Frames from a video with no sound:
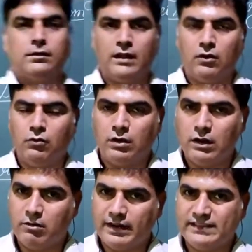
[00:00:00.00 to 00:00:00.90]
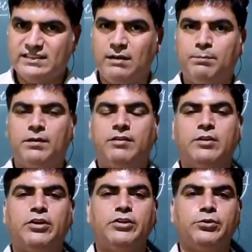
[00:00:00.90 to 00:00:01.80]
Now our example we are
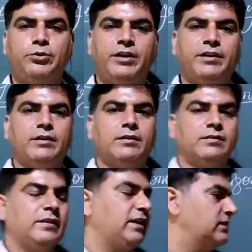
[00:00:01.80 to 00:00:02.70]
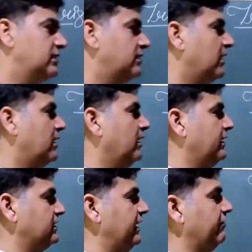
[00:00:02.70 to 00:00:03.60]
going to do here. There is a circle
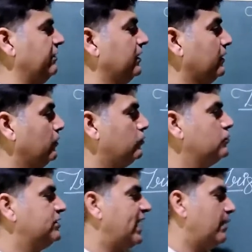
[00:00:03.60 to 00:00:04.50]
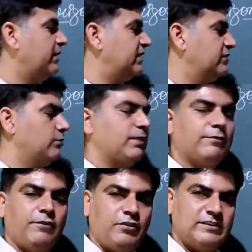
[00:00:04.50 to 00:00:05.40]
it is given whose diameter is given
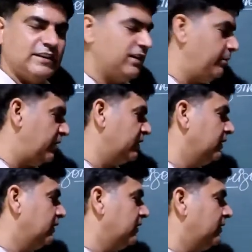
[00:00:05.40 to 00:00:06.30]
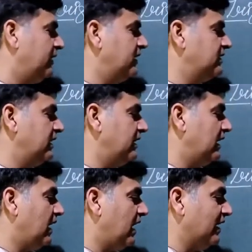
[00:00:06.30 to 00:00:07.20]
by 50 centimeter. There is
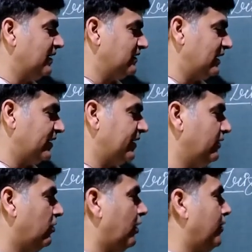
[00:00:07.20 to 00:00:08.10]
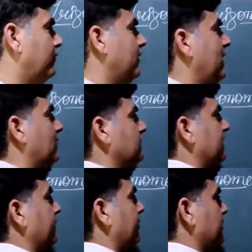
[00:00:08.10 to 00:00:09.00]
an arc selected of 11
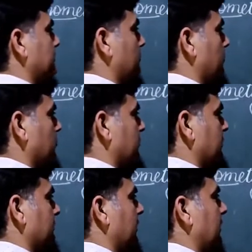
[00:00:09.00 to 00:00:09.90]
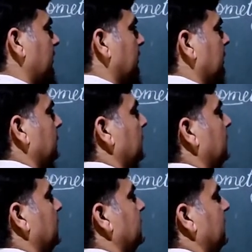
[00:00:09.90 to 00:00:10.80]
centimeters. Suppose this one
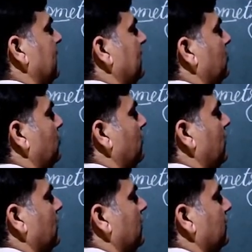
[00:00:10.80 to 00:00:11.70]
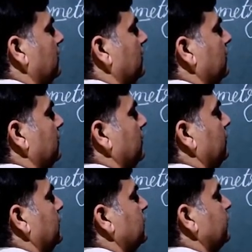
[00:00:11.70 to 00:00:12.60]
is the length of arc
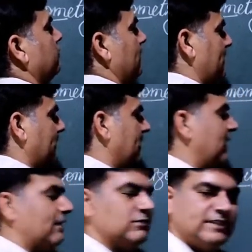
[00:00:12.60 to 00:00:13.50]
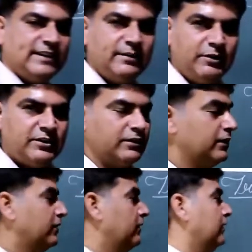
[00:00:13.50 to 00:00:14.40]
which is given by 11
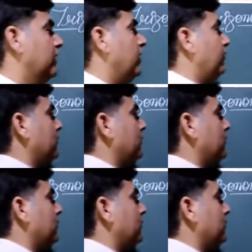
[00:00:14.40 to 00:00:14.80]
centimeter. If